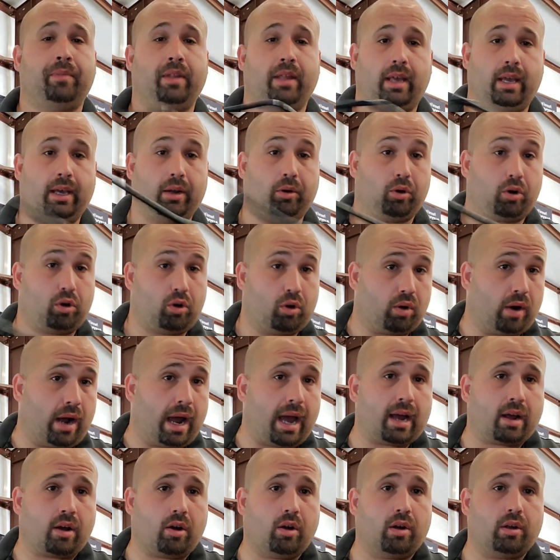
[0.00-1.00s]
It'll
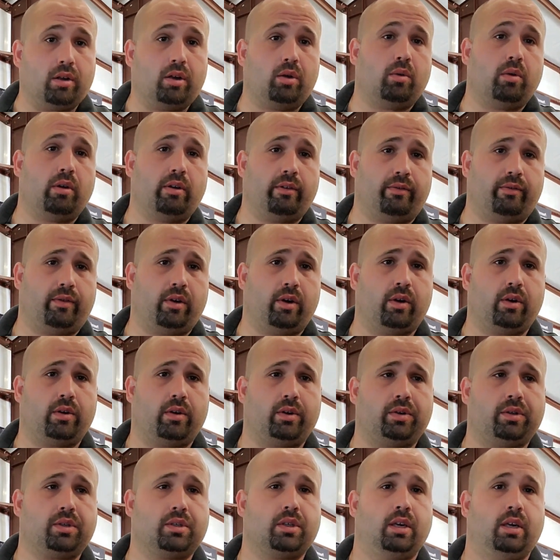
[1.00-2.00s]
crack on you at
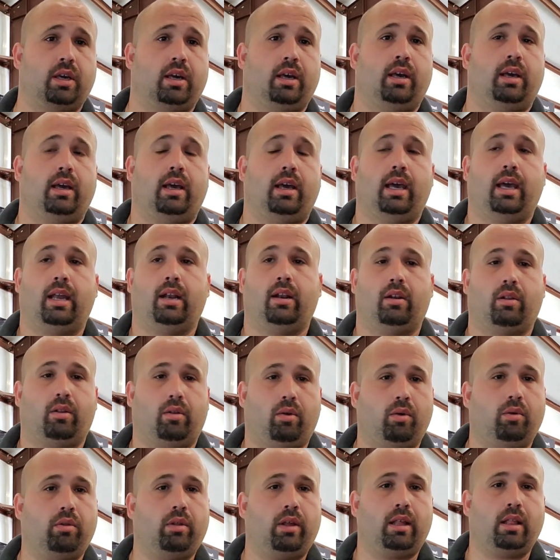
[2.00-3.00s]
first, and it'll
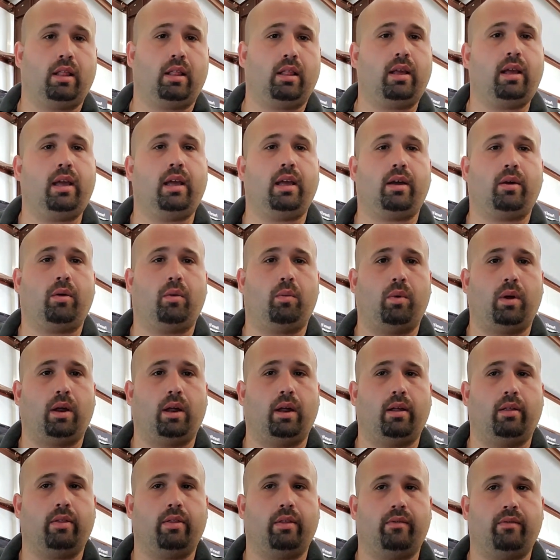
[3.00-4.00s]
only leak
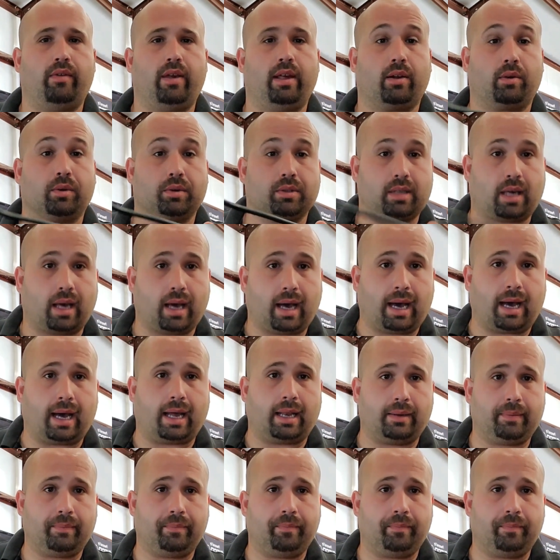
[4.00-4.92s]
when the vehicle's hot.